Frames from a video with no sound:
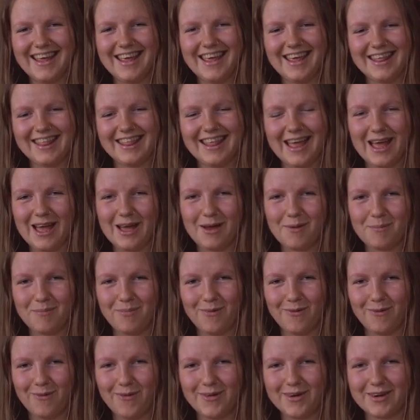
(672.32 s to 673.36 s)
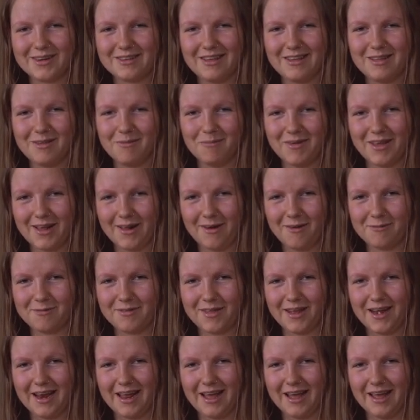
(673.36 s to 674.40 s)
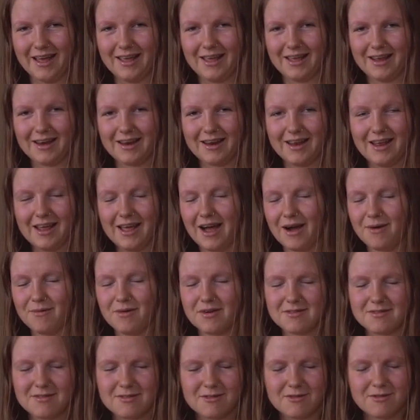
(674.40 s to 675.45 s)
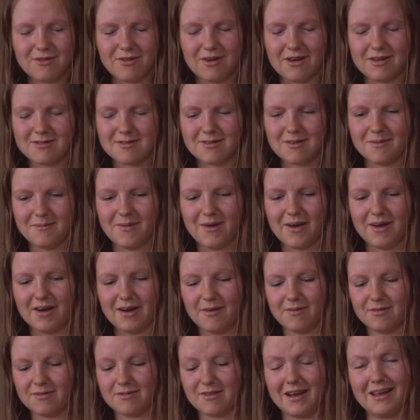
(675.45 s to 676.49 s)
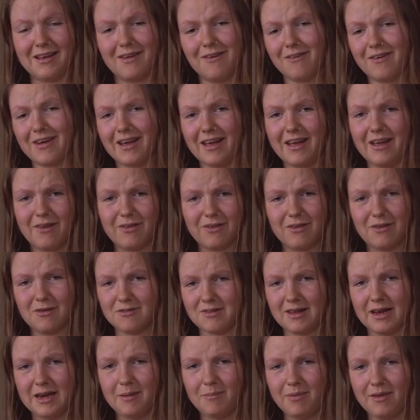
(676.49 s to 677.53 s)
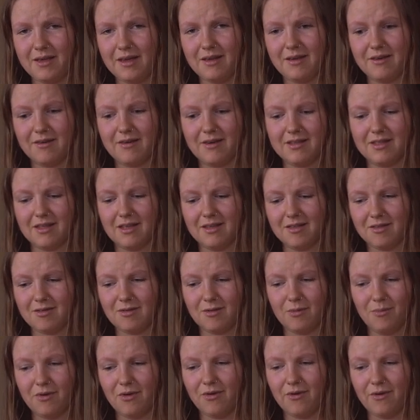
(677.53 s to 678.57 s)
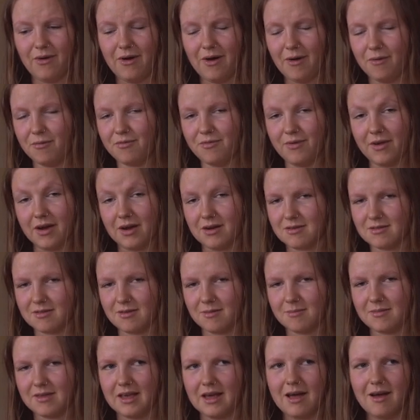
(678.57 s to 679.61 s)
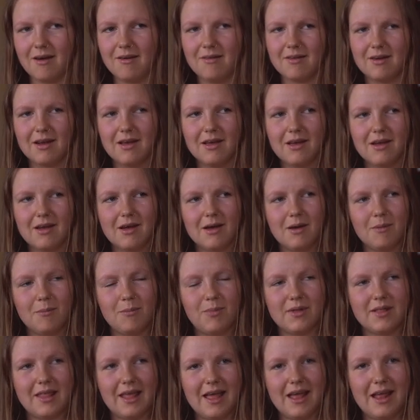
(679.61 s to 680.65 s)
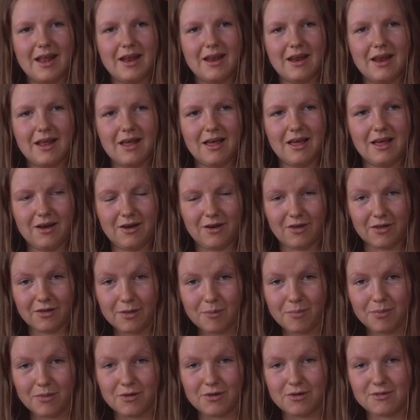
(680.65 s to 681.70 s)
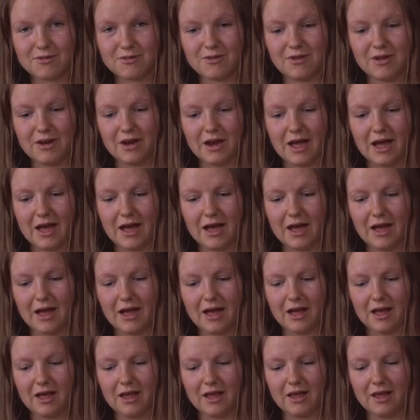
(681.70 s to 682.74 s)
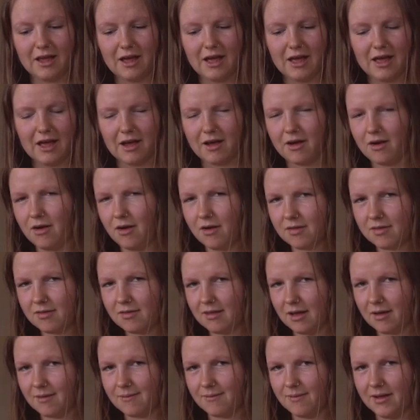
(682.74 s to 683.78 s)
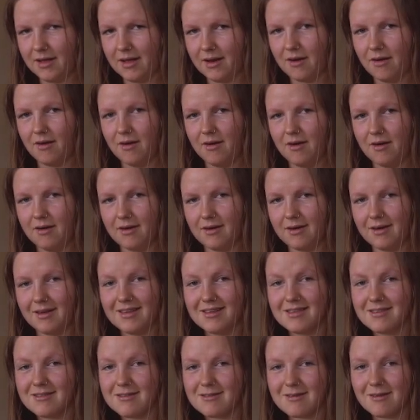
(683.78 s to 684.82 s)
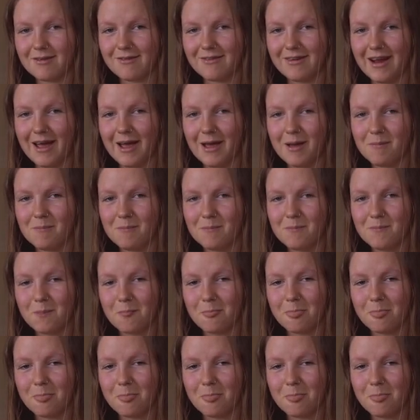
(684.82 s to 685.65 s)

in the airport in the middle of the night. I wasn't stressed about it. I was like, okay, I'll just sleep here and then tomorrow I'll figure something out. But then another person I had contact with on Instagram